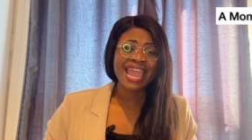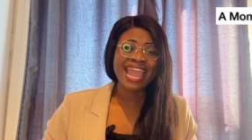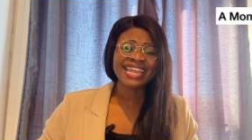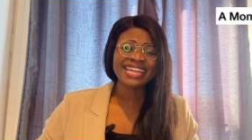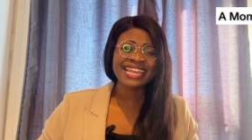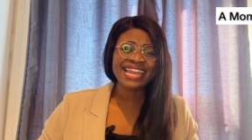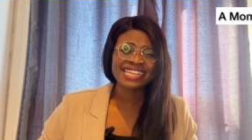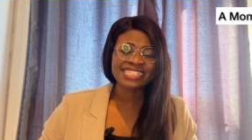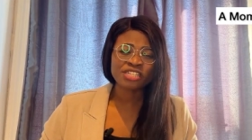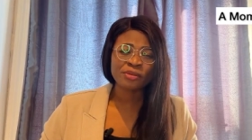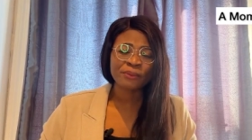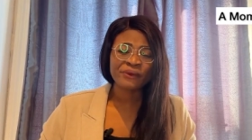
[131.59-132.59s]

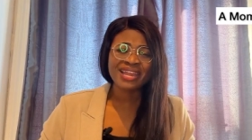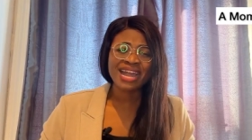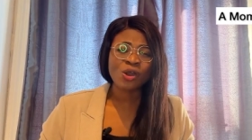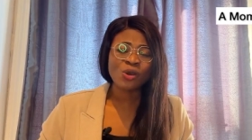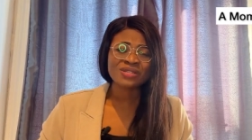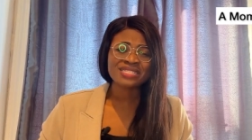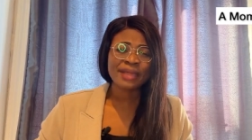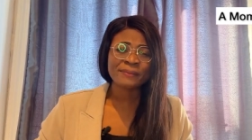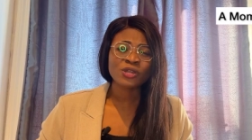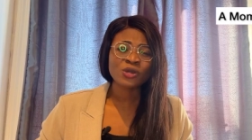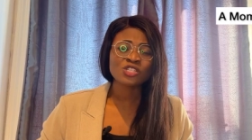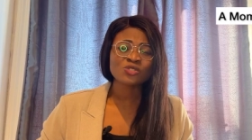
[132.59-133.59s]
Engage the prayer altar
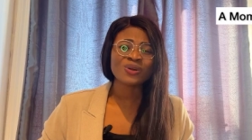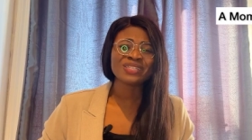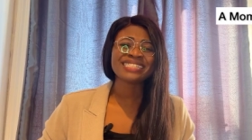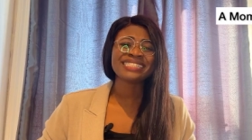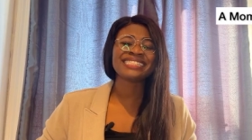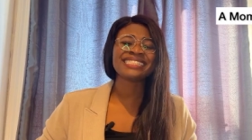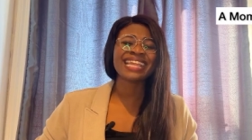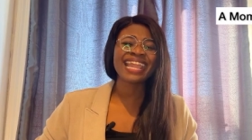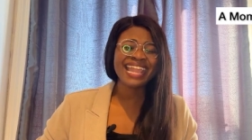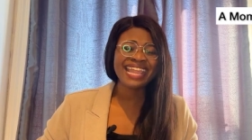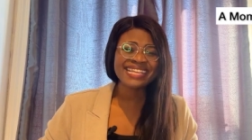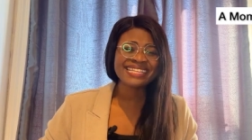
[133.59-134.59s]
because what well, the
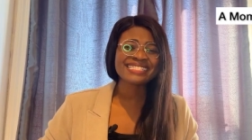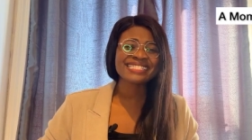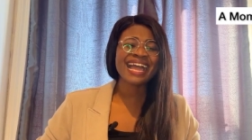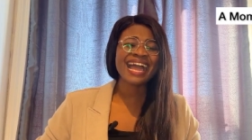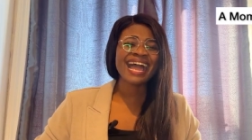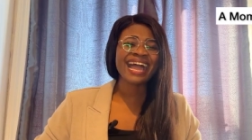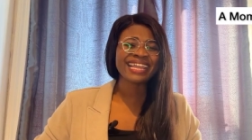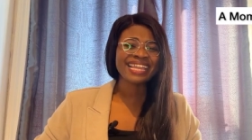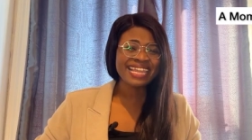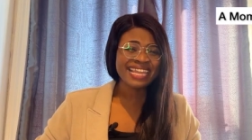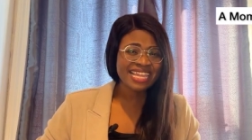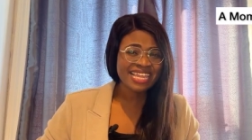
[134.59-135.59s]
days are
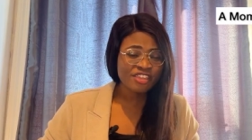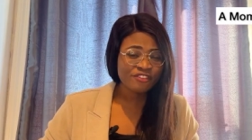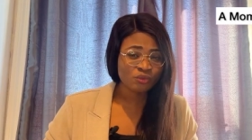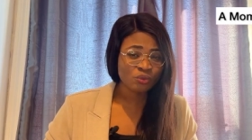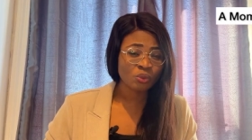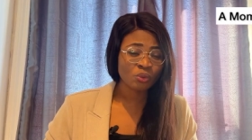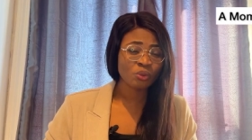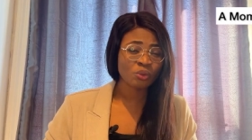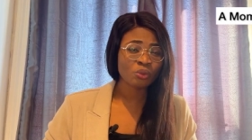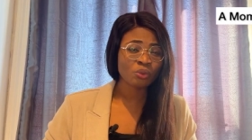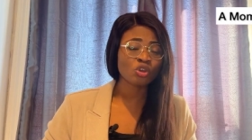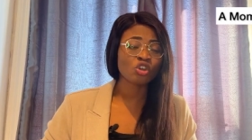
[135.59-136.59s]
evil.
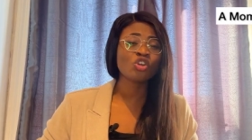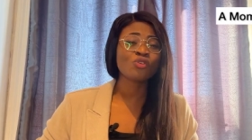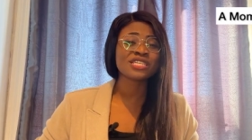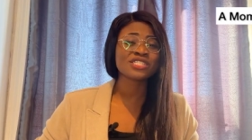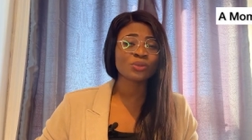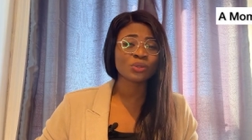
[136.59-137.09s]
Glory to